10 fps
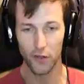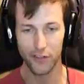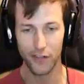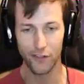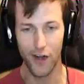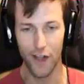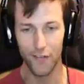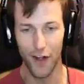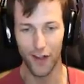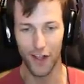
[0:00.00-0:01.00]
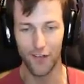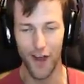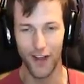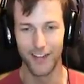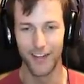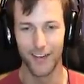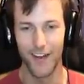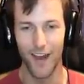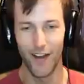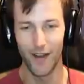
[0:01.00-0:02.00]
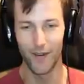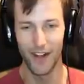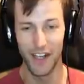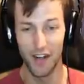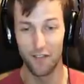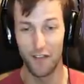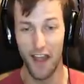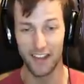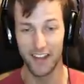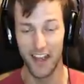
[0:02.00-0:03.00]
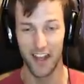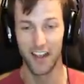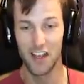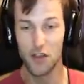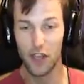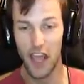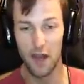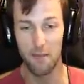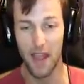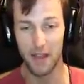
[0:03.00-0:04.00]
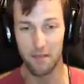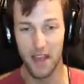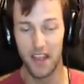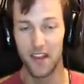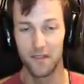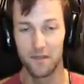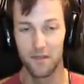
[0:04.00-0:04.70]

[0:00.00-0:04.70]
Ghosty's Graveyard, come on, dude. No, I don't want to get infected. You can't make me.